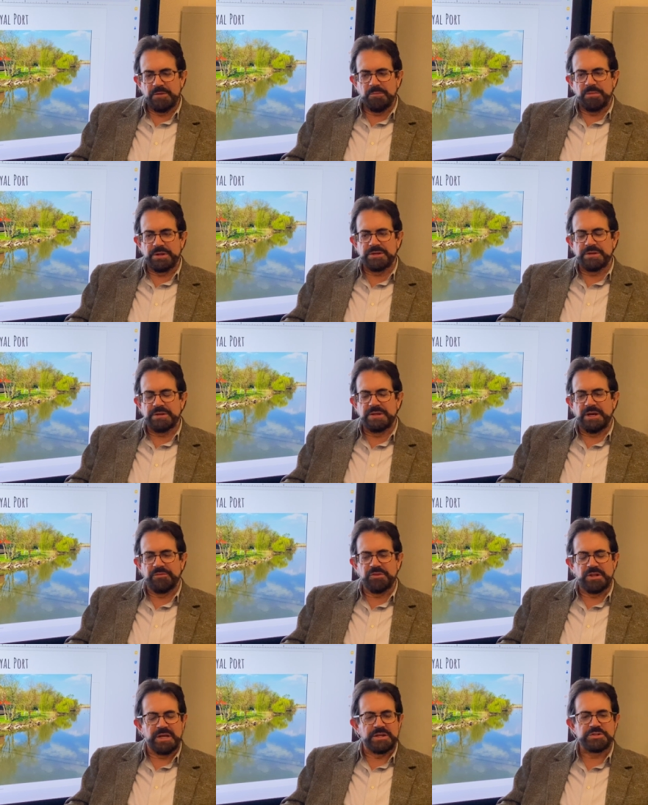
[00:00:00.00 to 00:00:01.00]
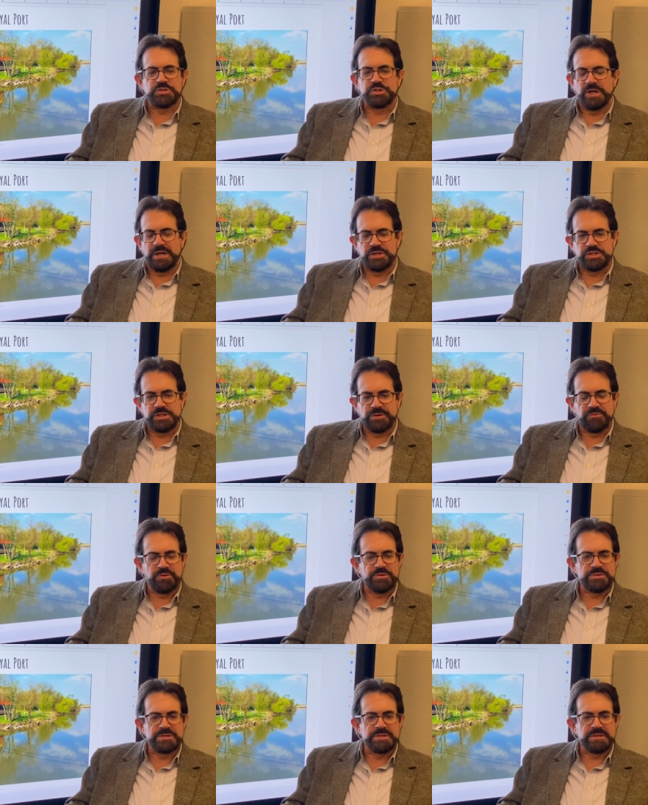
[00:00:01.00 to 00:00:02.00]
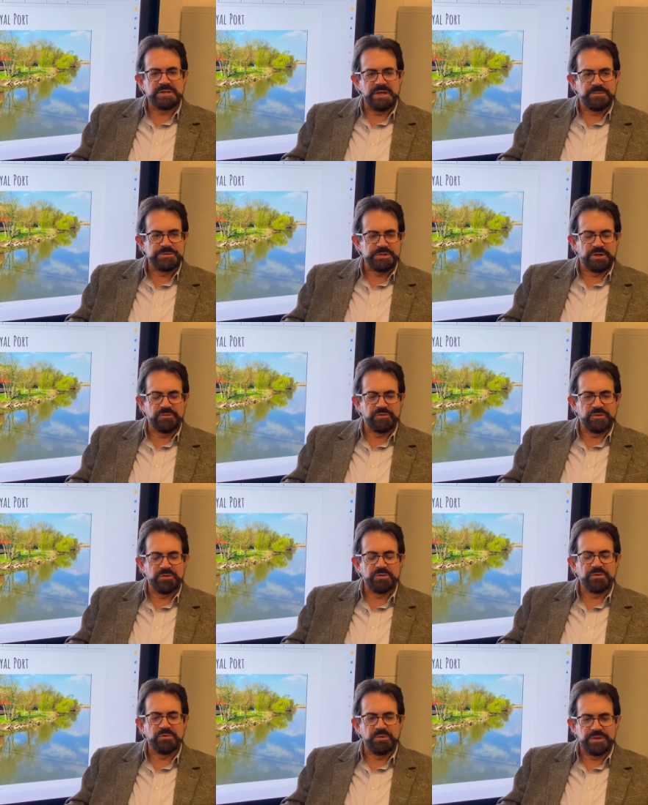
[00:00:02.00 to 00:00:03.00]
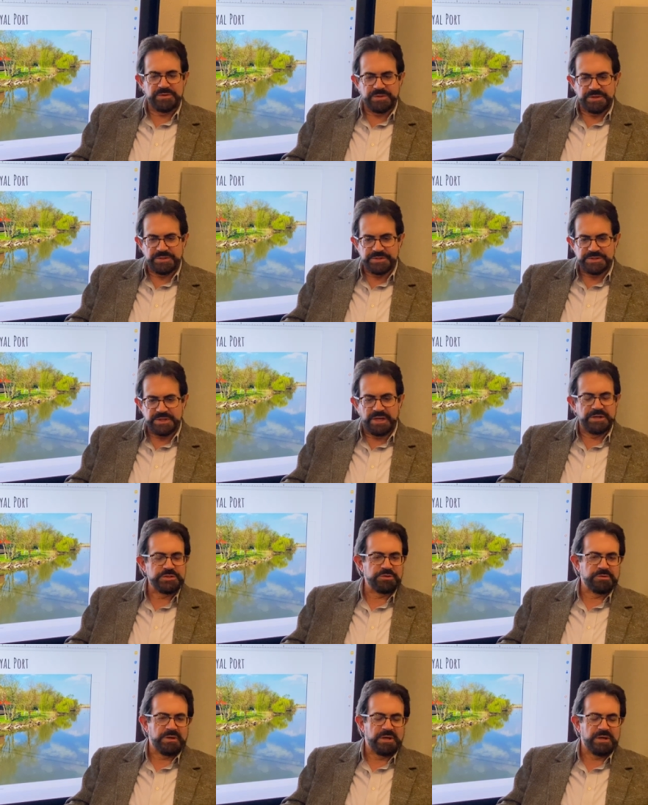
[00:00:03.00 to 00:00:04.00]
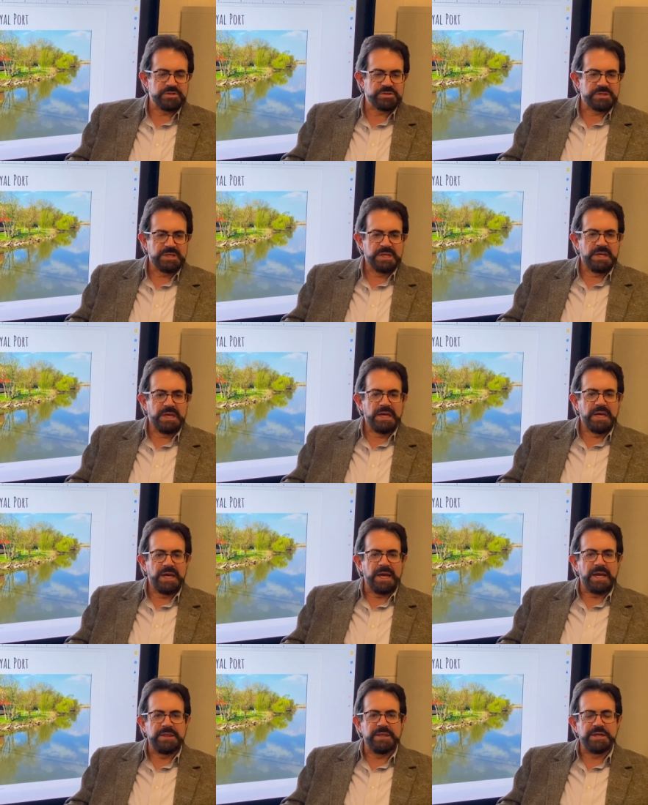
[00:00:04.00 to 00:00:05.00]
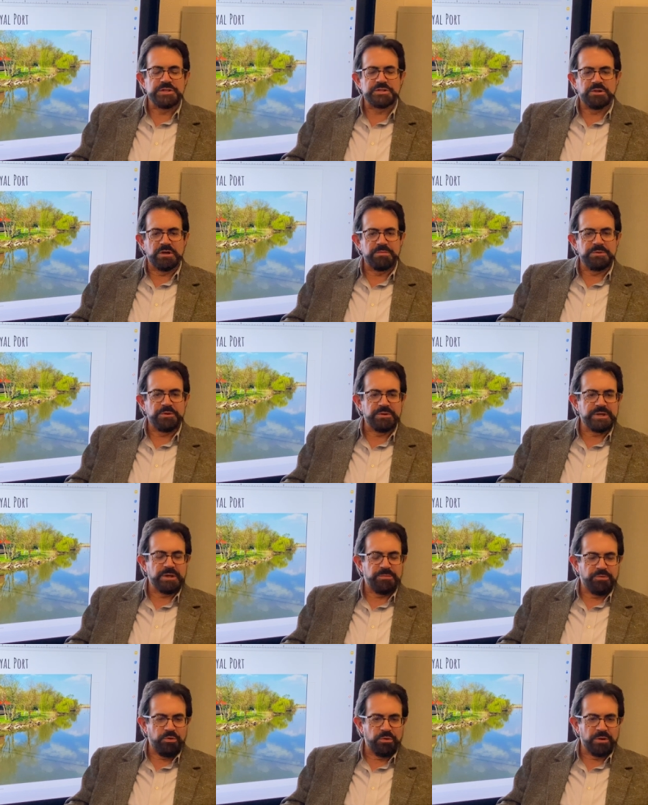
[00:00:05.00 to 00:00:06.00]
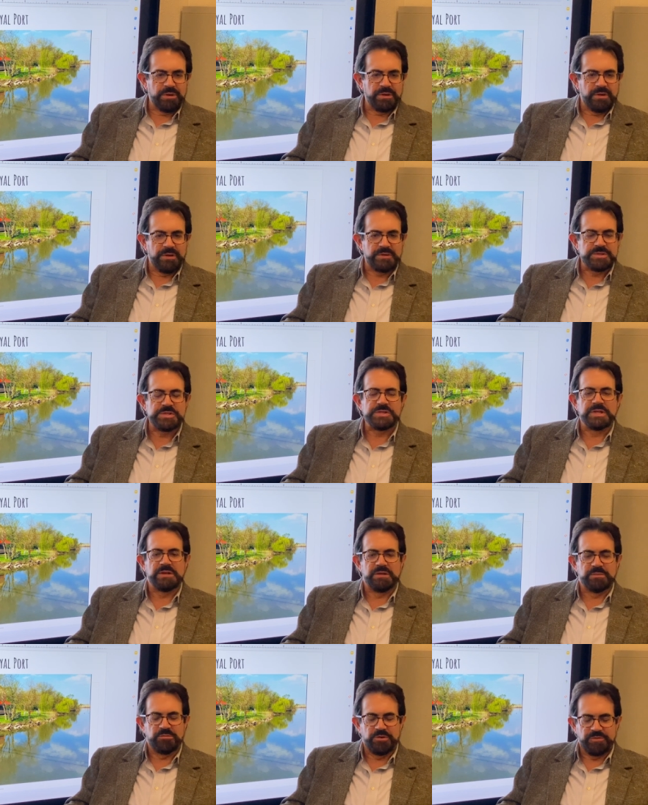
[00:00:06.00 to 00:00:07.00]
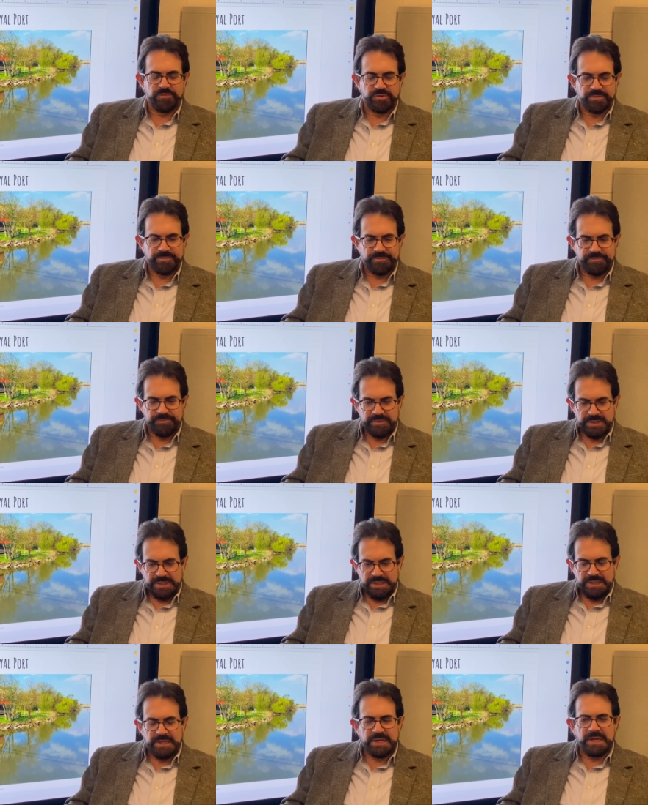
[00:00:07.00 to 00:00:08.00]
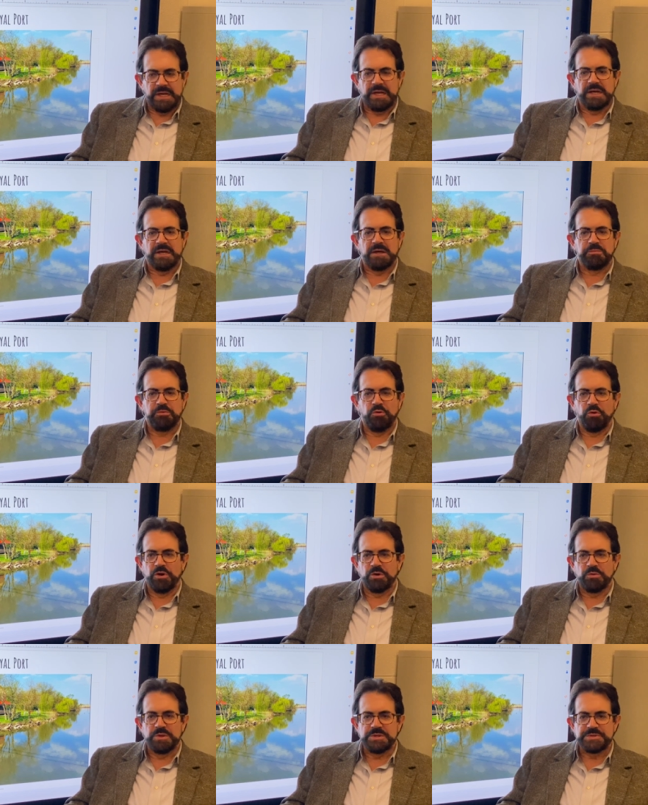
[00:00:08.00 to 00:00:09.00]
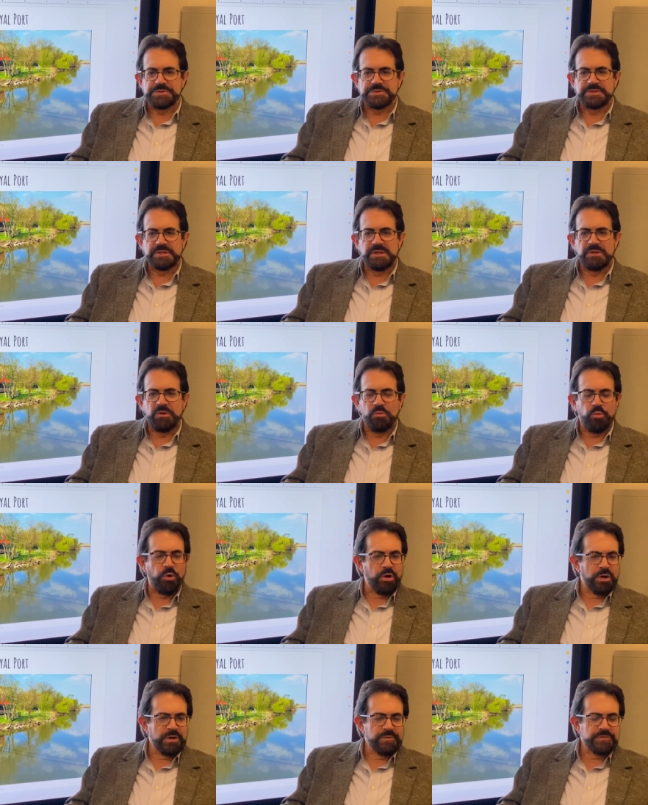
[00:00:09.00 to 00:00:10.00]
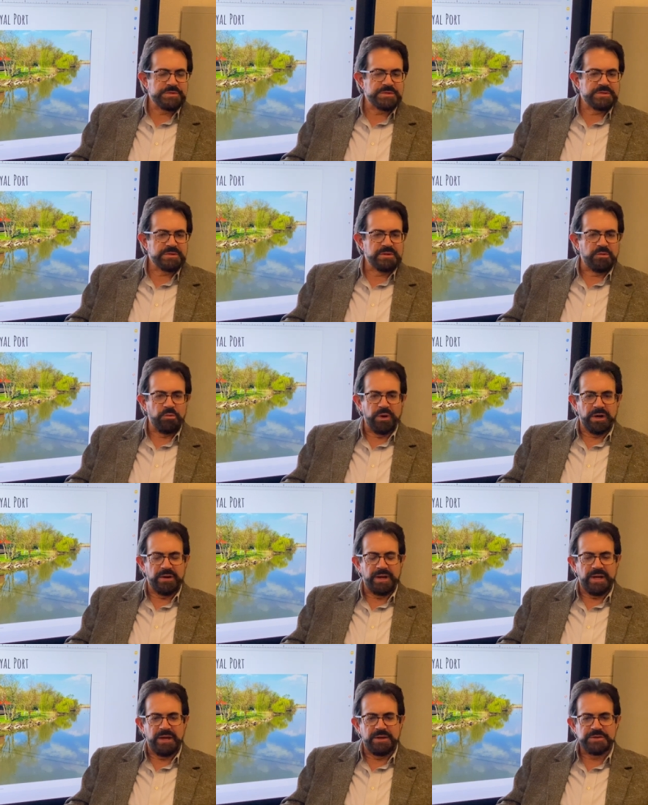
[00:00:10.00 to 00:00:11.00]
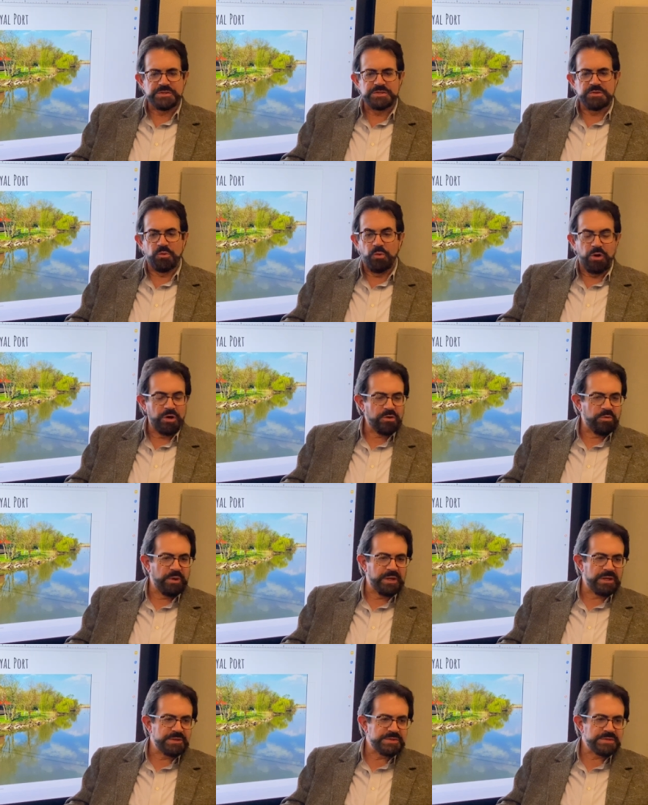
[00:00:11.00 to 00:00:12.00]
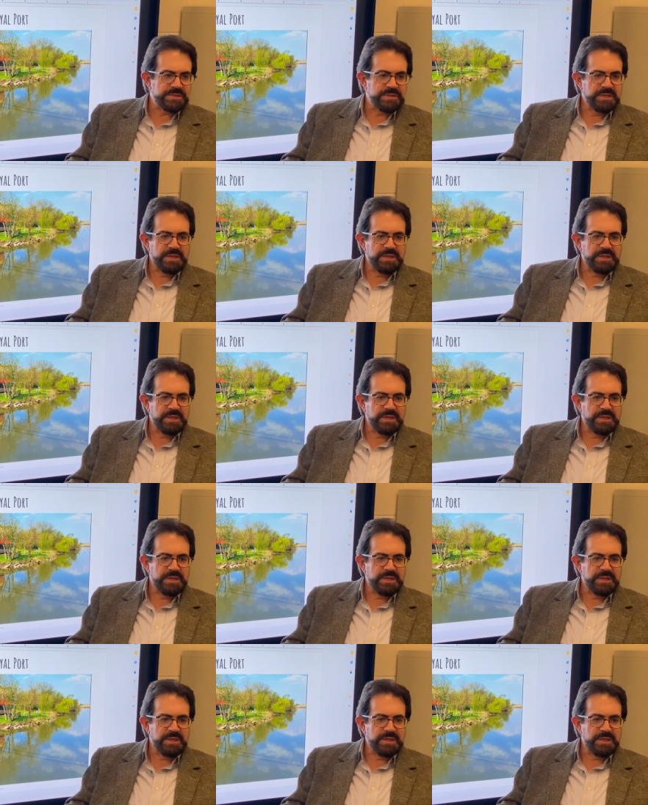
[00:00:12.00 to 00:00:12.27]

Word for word: But nevertheless, John Shivers comes over with his entourage and they start building a port on Salem River. Uh, a port was wharves, a warehouse, walkways.